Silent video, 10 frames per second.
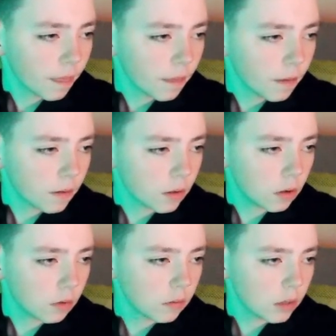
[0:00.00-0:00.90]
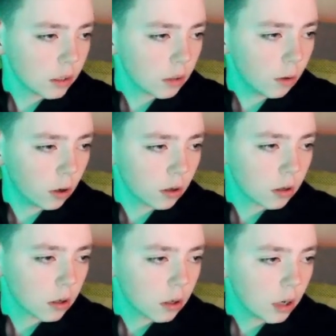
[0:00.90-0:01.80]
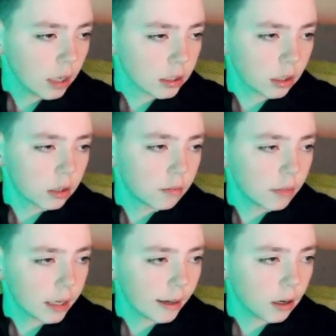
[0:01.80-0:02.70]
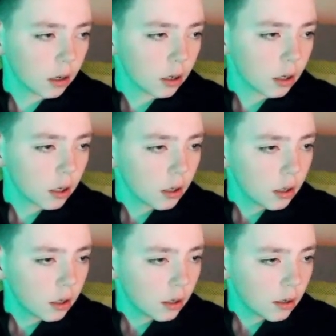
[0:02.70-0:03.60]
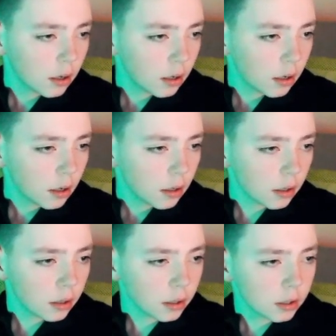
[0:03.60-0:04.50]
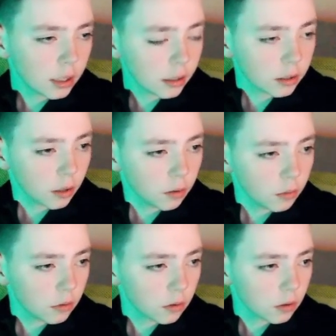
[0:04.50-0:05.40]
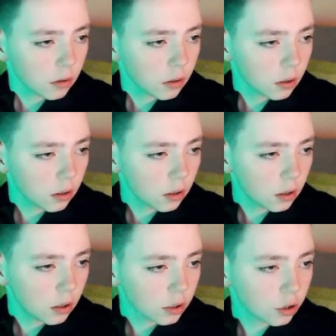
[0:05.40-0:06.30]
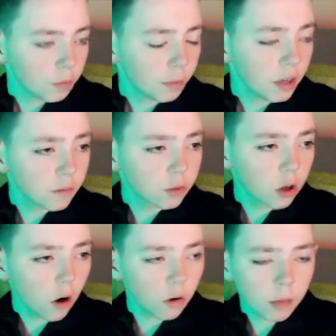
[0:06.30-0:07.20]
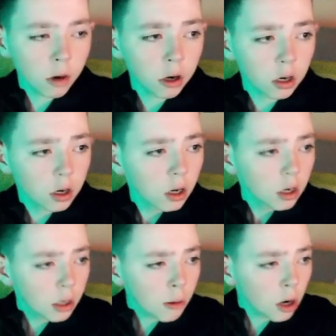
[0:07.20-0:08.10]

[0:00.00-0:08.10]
Scotland here, come on. That's it, McGregor. London Dykes now. That's a good play from Scotland, come on. Come on.